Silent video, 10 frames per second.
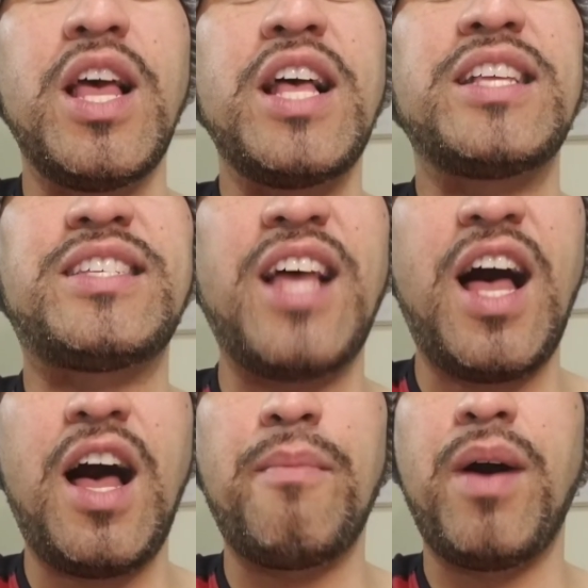
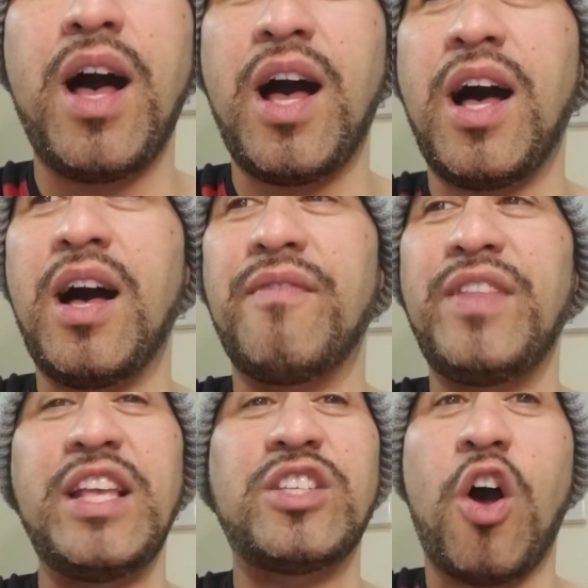some of
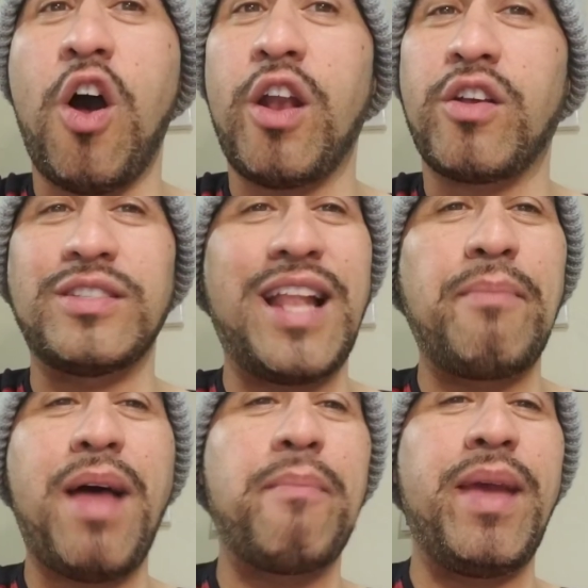these articles, and
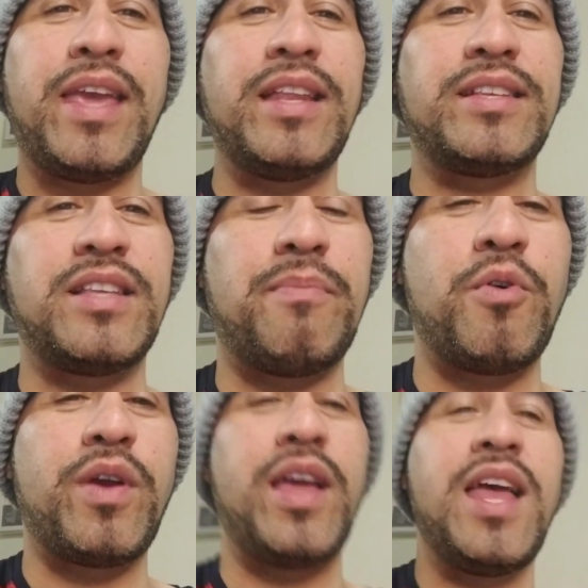I'm not making this up,
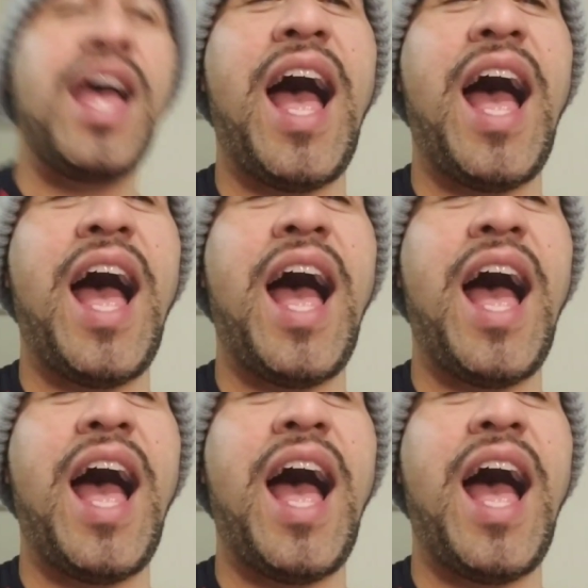okay?